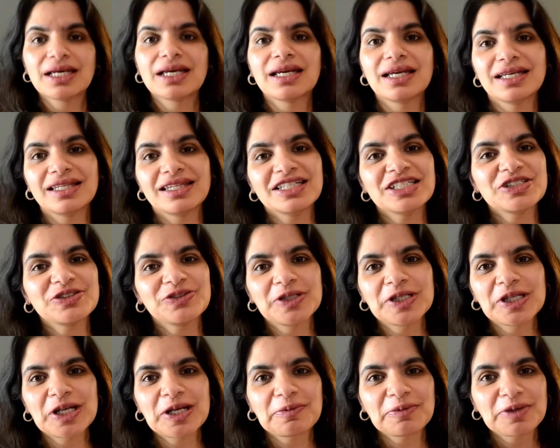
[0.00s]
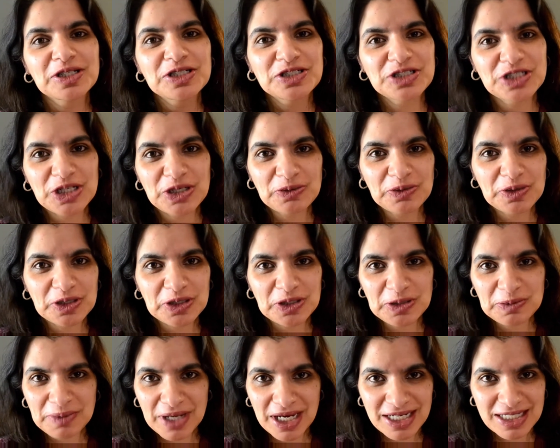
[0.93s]
In this video, I'm going to share with
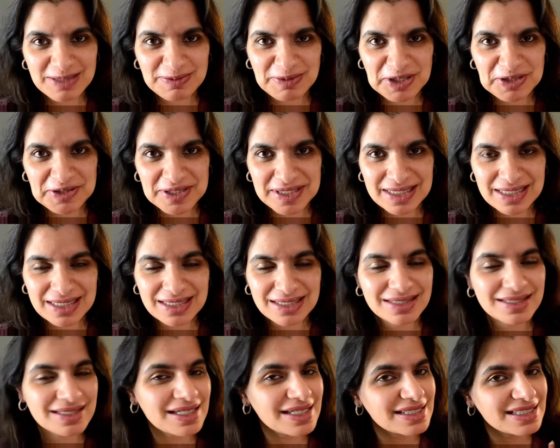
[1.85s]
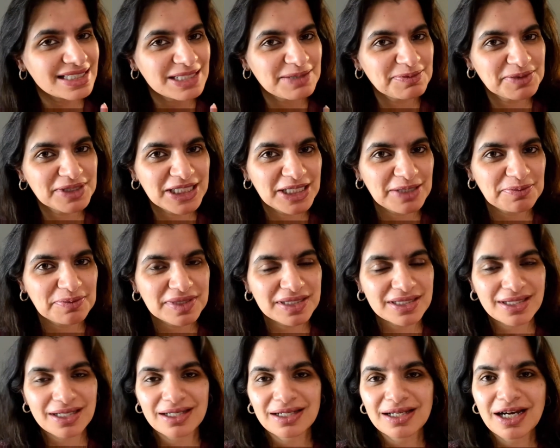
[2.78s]
you my experiences and some tips
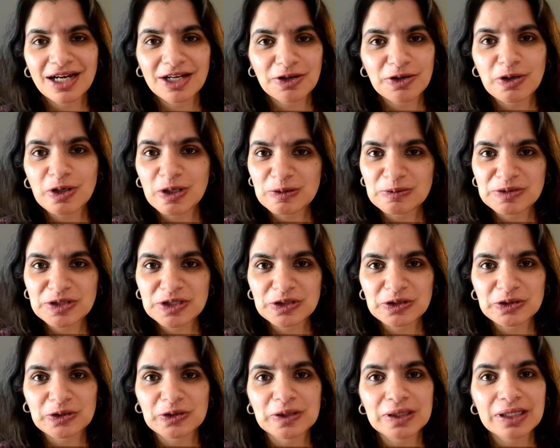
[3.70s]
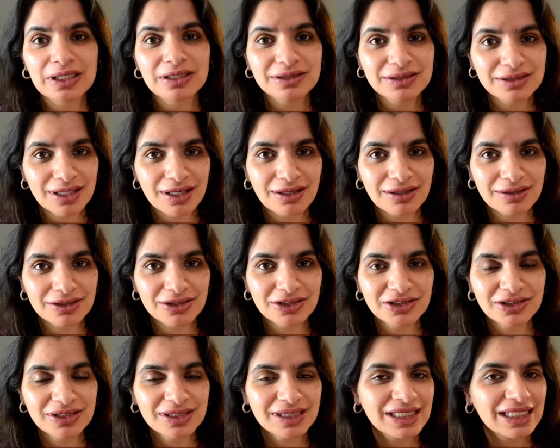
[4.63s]
on how to homeschool a
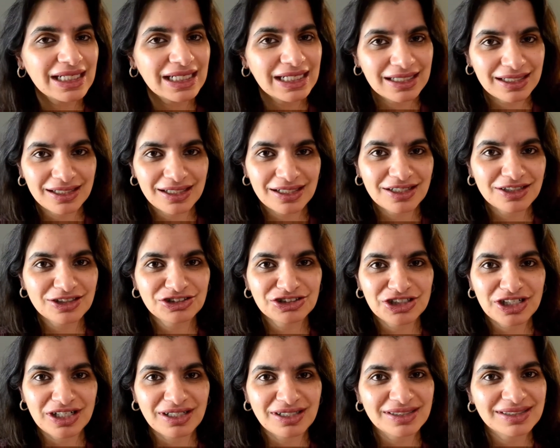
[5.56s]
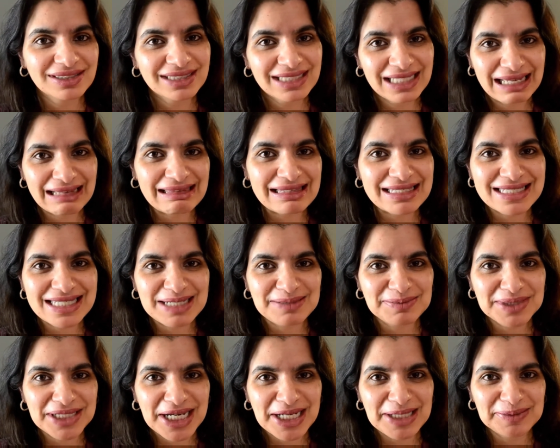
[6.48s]
toddler and a young child at the same
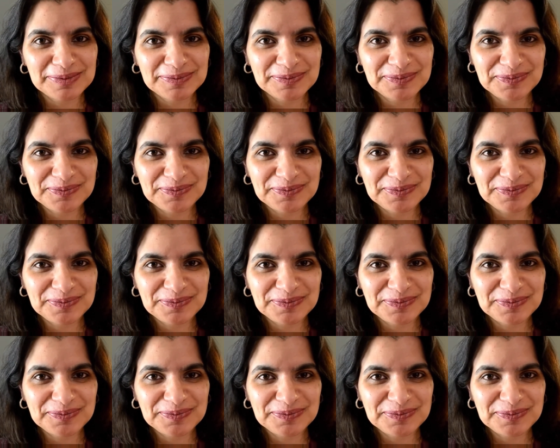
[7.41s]
time.